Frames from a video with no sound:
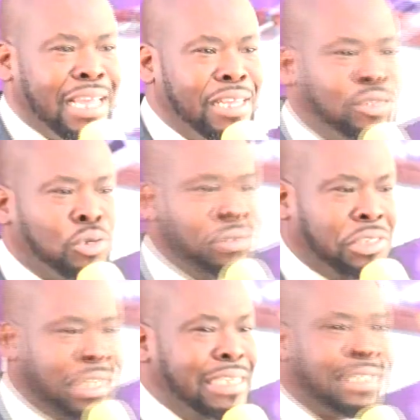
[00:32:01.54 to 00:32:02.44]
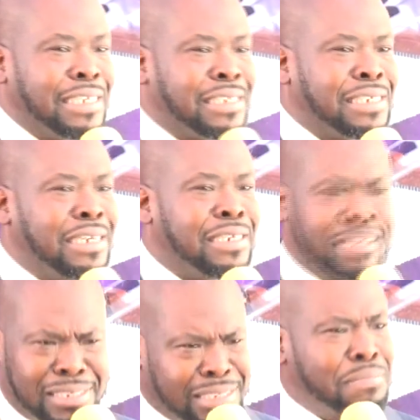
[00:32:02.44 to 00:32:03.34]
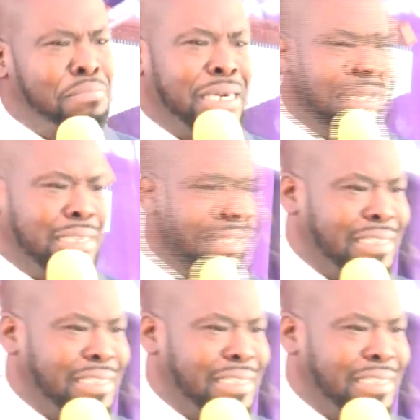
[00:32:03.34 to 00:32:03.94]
So Jesus said, Somebody